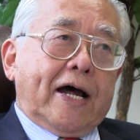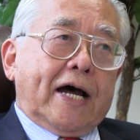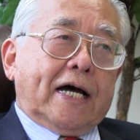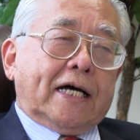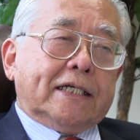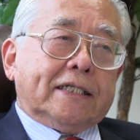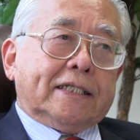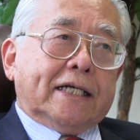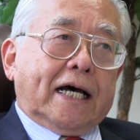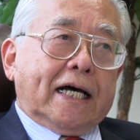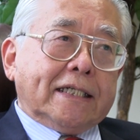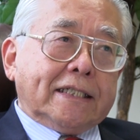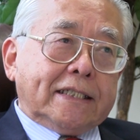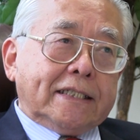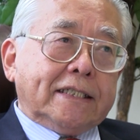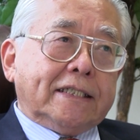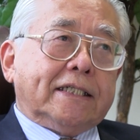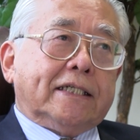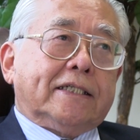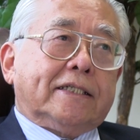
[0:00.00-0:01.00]
And that's
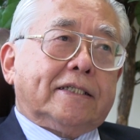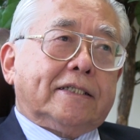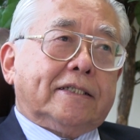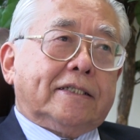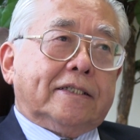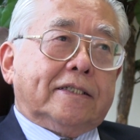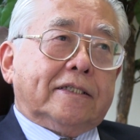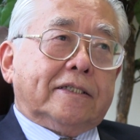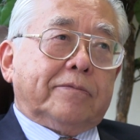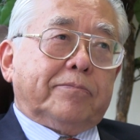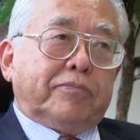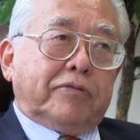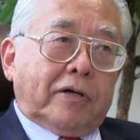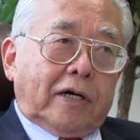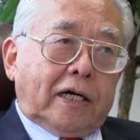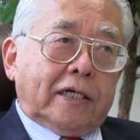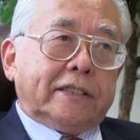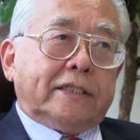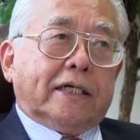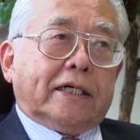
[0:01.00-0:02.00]
the
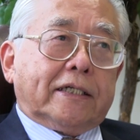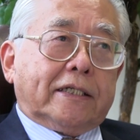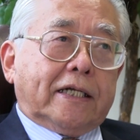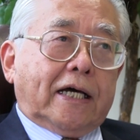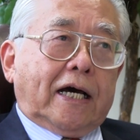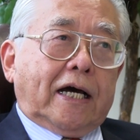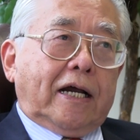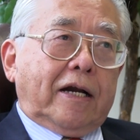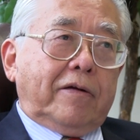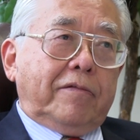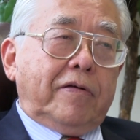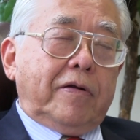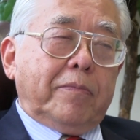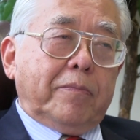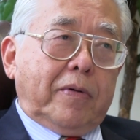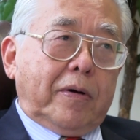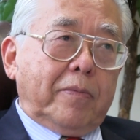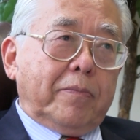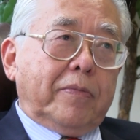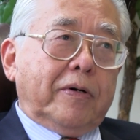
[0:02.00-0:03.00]
project I
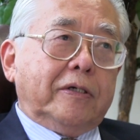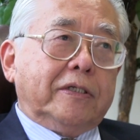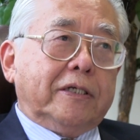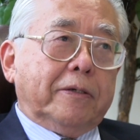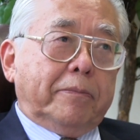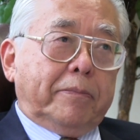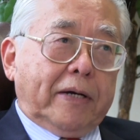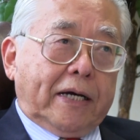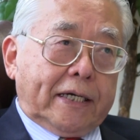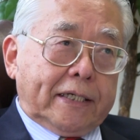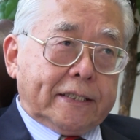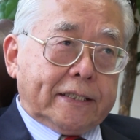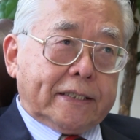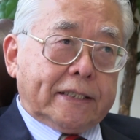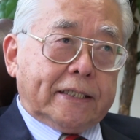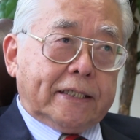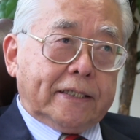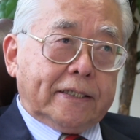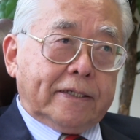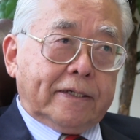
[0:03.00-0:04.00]
remember the
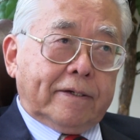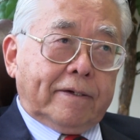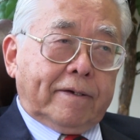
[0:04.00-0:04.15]
best.